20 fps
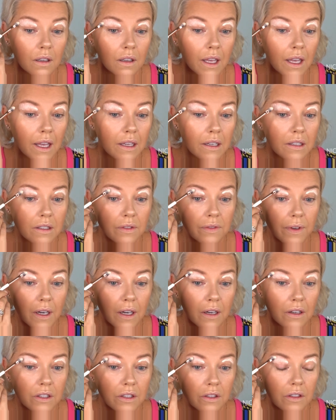out as
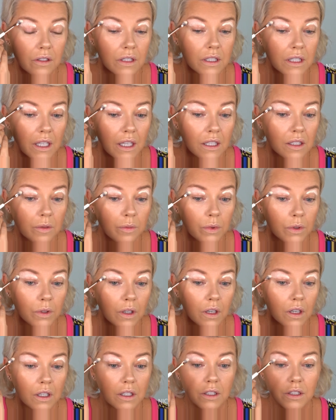far as you intend to put
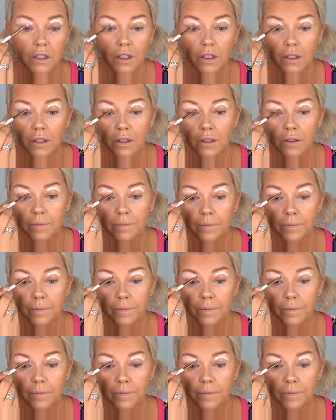eyeshadow,